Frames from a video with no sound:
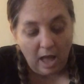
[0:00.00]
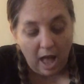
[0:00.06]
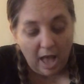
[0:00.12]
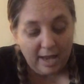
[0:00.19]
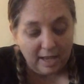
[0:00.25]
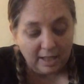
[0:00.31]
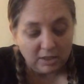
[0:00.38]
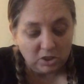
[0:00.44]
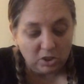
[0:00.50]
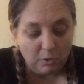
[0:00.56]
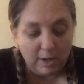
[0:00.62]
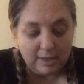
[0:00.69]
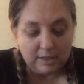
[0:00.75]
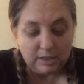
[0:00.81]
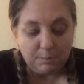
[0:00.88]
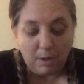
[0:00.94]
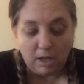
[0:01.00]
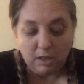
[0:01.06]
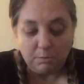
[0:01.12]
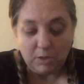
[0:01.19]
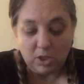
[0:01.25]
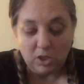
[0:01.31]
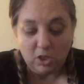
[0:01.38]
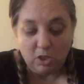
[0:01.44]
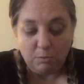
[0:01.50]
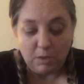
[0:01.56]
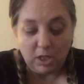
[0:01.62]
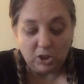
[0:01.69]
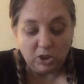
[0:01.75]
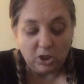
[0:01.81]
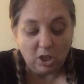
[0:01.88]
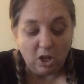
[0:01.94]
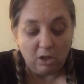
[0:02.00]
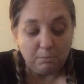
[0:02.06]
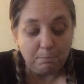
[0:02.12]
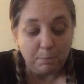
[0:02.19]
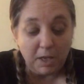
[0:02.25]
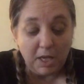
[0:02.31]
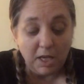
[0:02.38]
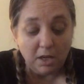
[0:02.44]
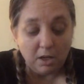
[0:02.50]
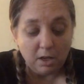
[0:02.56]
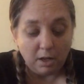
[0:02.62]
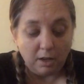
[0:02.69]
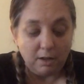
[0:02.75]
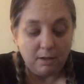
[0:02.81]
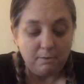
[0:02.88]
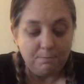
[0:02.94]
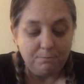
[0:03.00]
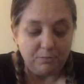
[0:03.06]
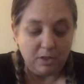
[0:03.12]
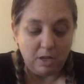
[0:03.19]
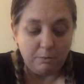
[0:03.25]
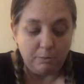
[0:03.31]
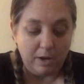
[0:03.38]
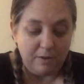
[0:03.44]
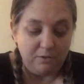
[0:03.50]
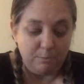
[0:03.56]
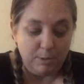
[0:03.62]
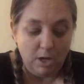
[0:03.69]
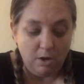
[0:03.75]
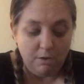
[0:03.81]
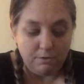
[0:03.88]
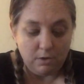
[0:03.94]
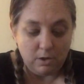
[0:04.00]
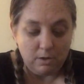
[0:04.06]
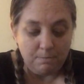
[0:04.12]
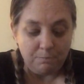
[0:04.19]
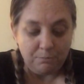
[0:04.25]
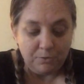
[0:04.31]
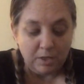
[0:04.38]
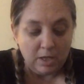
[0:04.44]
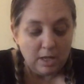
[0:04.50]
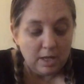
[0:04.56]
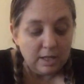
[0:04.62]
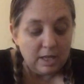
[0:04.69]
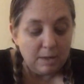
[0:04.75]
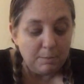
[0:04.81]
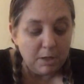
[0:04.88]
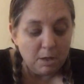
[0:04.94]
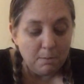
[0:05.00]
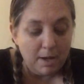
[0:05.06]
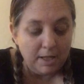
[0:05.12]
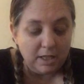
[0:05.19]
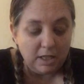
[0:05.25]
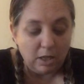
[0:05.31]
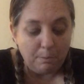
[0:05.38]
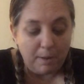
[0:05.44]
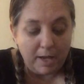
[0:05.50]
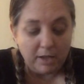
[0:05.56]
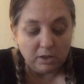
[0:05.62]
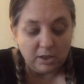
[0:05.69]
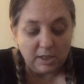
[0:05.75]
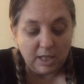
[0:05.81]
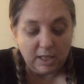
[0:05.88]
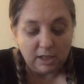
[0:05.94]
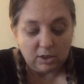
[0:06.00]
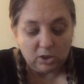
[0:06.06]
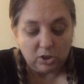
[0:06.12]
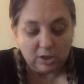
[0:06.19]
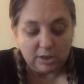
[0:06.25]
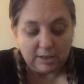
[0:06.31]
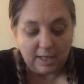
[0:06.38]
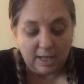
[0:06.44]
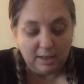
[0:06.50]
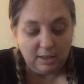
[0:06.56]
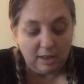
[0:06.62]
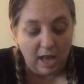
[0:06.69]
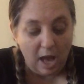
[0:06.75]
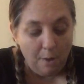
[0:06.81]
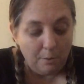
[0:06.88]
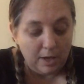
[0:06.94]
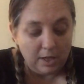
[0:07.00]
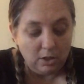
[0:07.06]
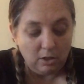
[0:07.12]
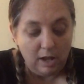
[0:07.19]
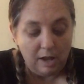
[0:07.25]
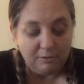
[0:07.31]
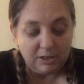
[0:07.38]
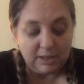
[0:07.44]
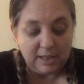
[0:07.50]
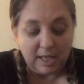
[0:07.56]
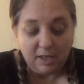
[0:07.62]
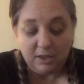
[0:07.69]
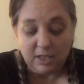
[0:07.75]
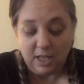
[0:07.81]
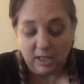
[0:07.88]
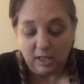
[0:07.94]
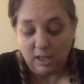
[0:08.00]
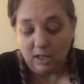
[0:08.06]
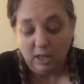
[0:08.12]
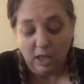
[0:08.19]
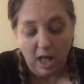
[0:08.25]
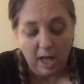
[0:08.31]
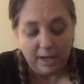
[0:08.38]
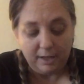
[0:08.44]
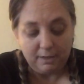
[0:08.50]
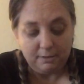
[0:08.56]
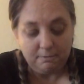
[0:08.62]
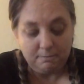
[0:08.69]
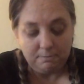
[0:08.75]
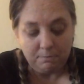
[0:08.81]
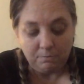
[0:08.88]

I guess Joanne spotted me too because she called, Peter, and waved me over. Give me your money and I'll buy your tickets, she said. That way you don't have to stand at the end of the line.